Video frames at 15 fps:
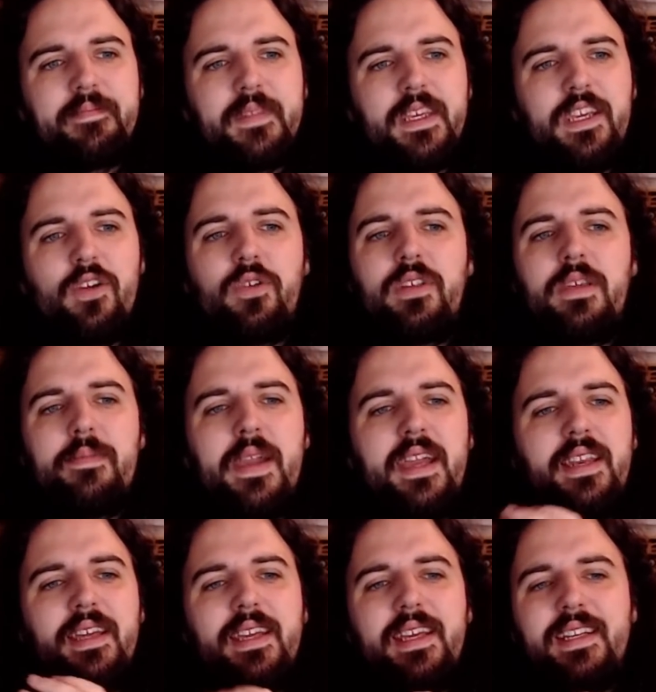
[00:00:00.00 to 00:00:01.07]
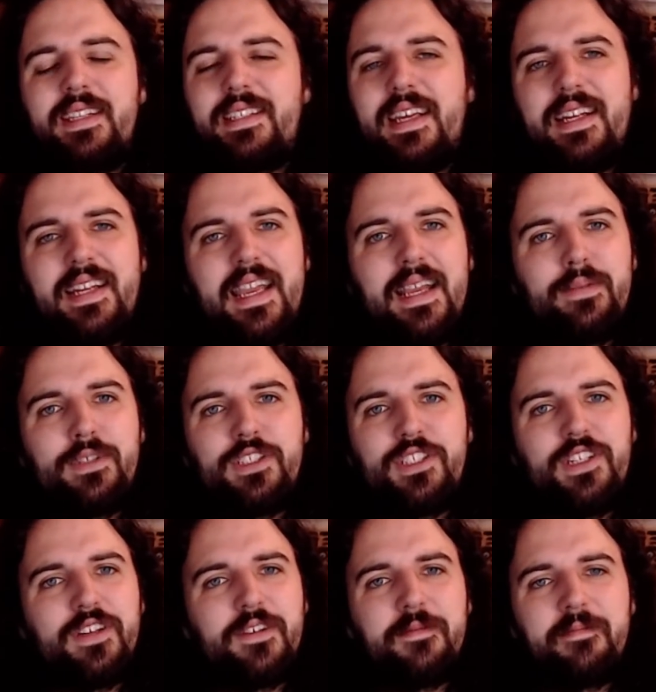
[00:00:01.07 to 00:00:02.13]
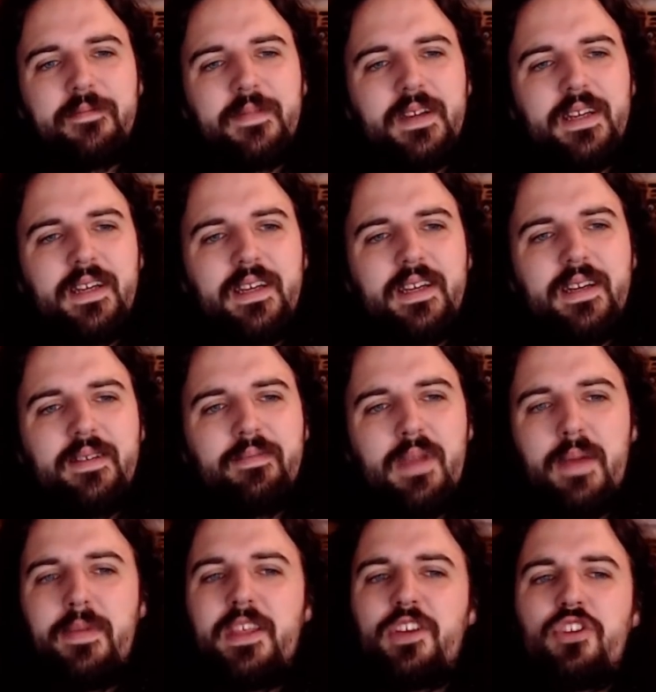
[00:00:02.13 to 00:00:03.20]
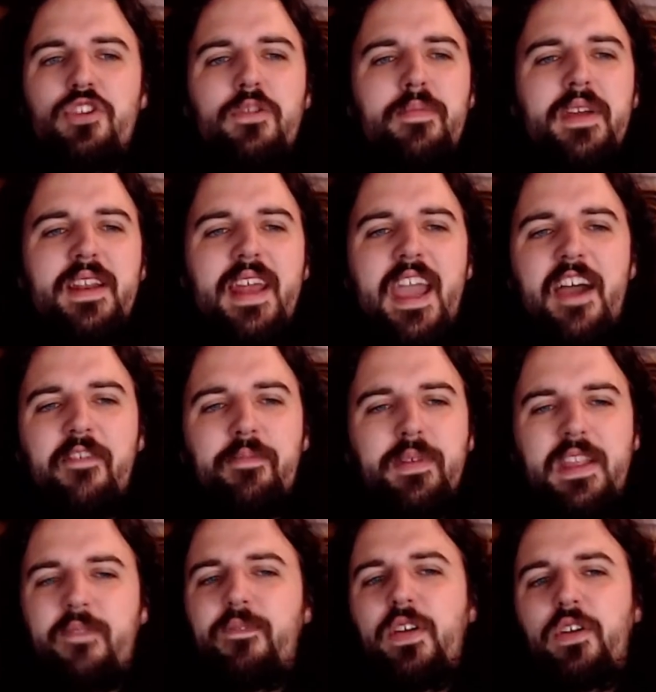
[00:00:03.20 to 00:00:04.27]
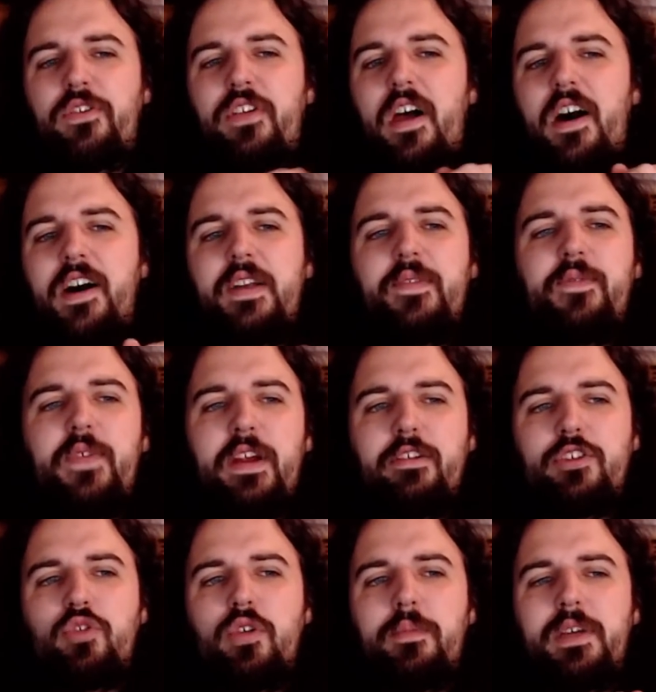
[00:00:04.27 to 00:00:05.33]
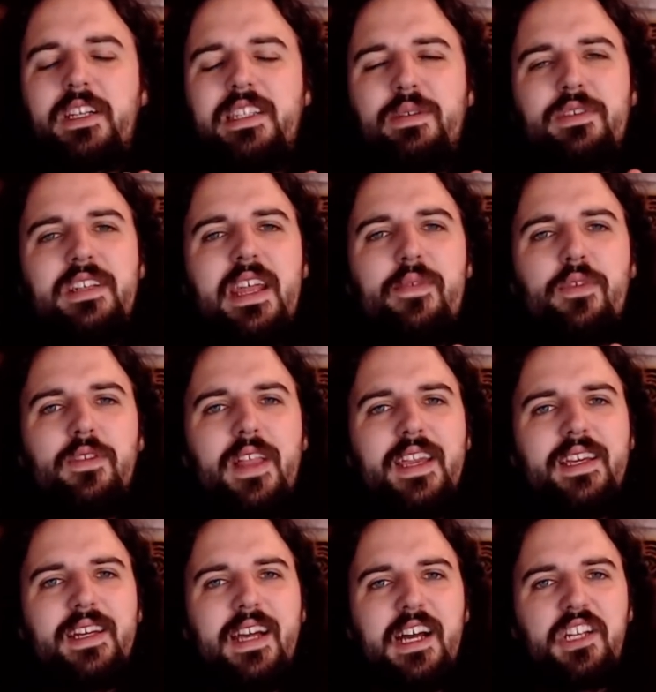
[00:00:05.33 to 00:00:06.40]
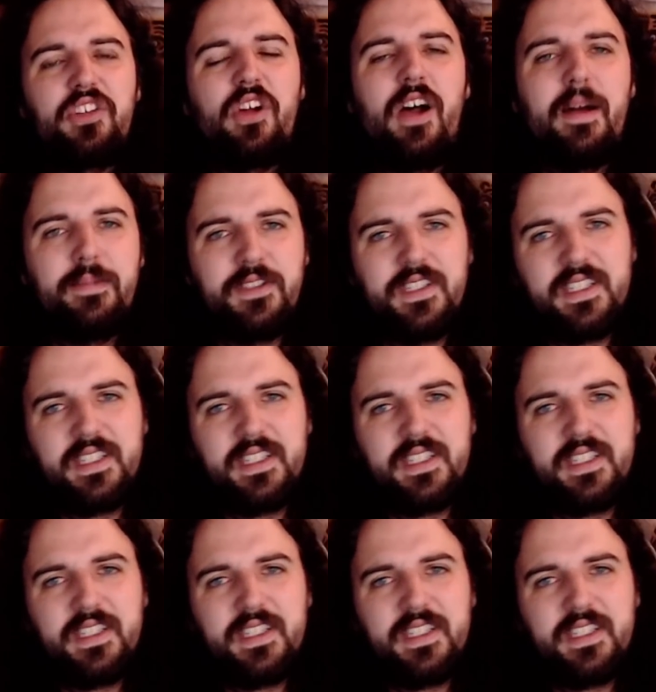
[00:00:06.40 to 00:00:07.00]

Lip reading: only made it into 10 games this year. Maybe this should be an F, but that feels unfair to him because he was never like a top 6